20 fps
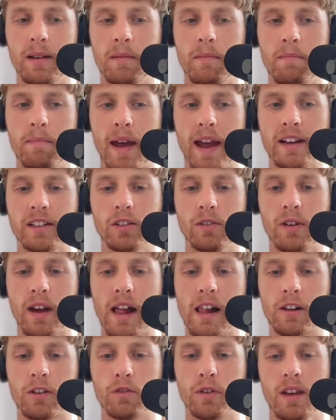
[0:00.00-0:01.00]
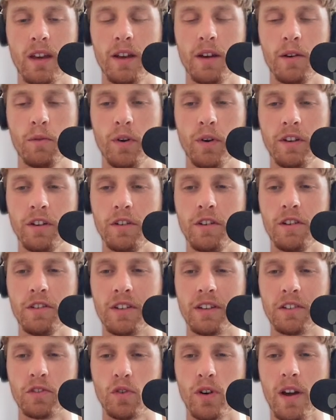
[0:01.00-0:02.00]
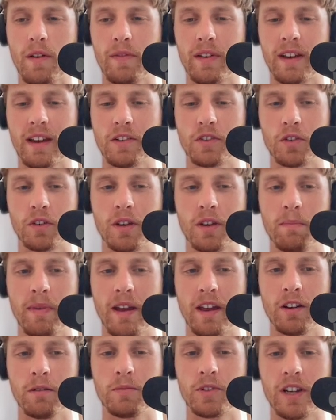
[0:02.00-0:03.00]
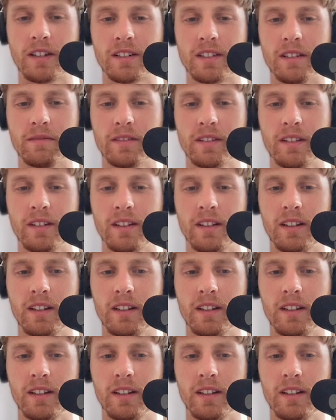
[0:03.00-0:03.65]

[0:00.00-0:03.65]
back to the algorithm when you're using traffic as your campaign objective.